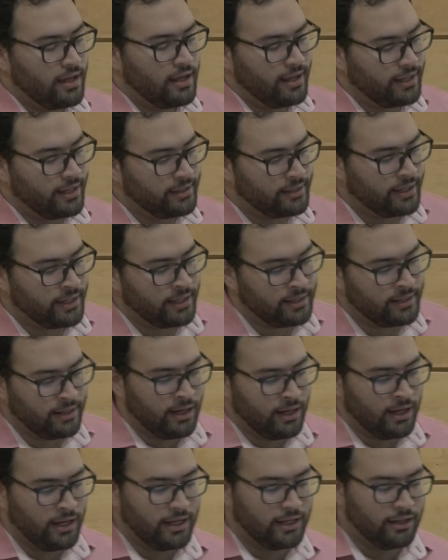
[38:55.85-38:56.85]
And
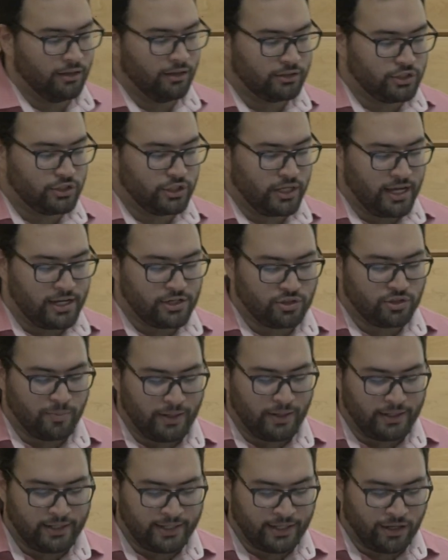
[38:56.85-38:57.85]
then it'll change
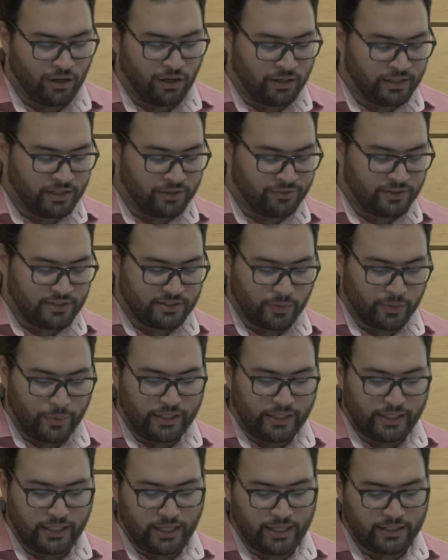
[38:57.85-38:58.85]
depending on if it's the
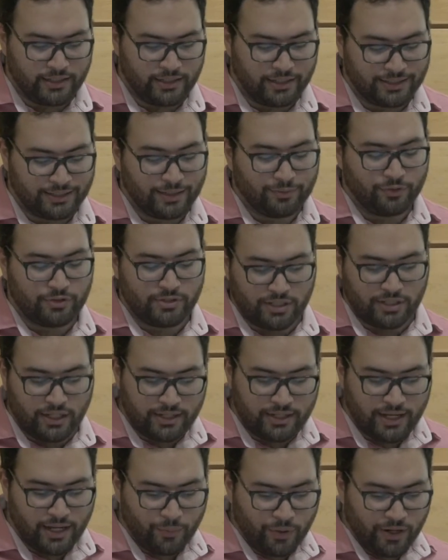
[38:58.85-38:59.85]
weekend, except for
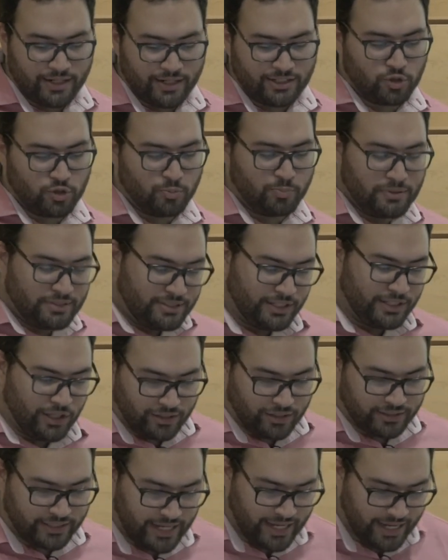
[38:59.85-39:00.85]
Sunday where it's just busy all
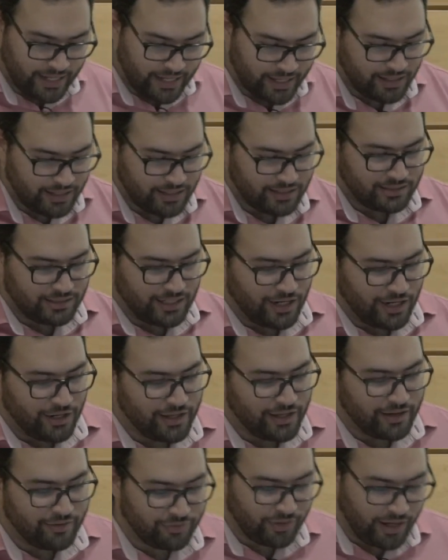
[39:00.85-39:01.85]
day.
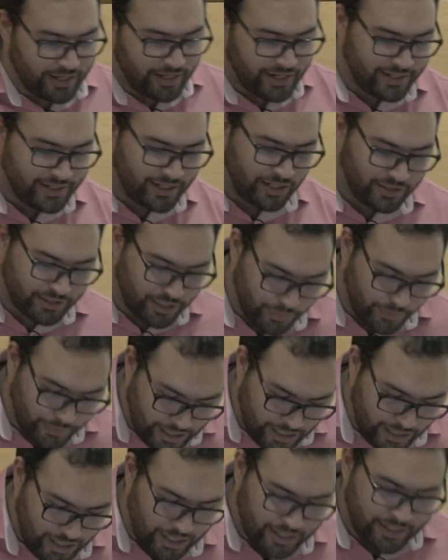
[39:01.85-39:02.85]
Saturday, Friday, nothing going
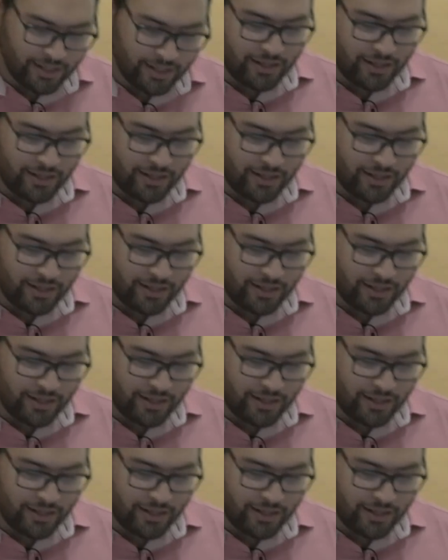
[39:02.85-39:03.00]
on.